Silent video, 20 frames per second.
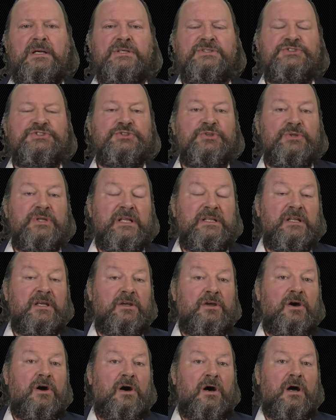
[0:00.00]
so that the
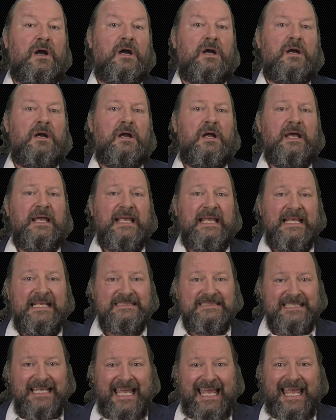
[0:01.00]
car is